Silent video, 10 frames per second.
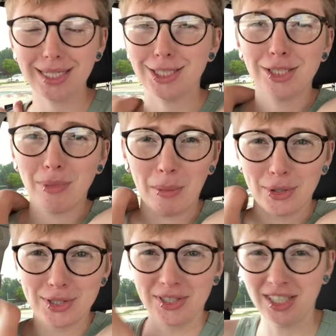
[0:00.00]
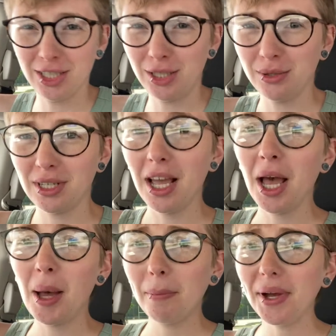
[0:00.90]
just my personal issues
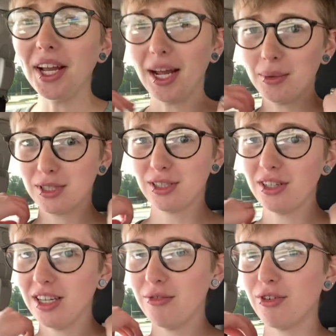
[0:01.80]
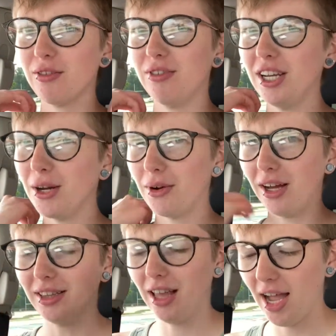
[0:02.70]
but I was looking for a video
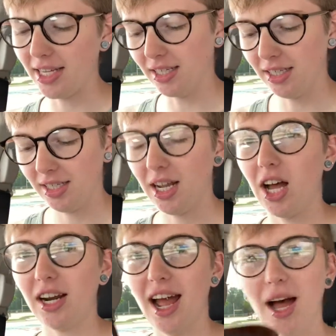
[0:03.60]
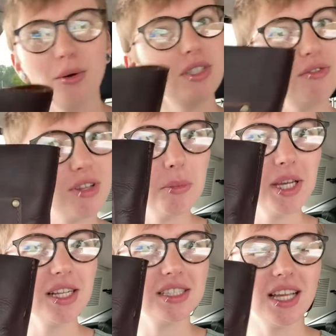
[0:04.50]
online on how to flip
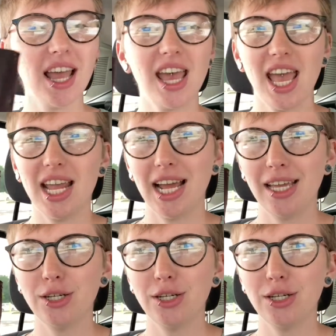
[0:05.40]
it and I